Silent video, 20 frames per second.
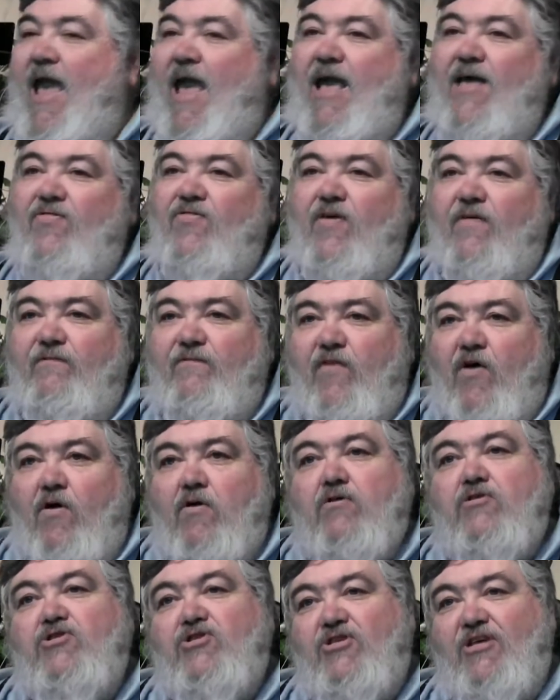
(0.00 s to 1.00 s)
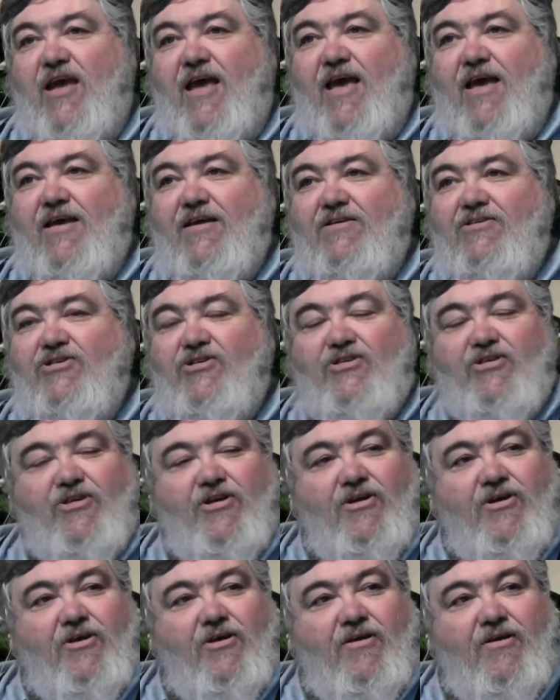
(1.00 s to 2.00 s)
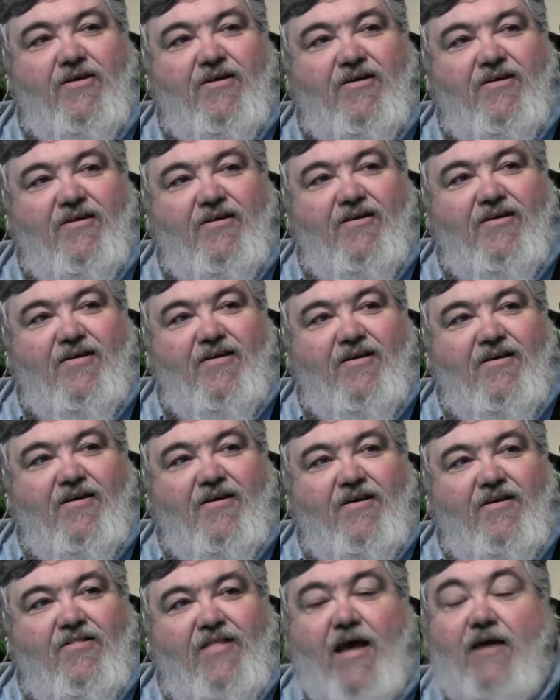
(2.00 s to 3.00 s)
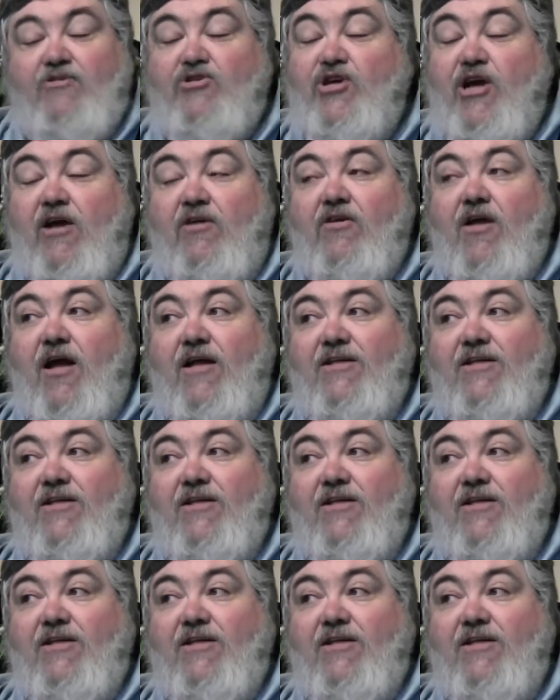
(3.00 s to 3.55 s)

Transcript: And the verse says, thou shalt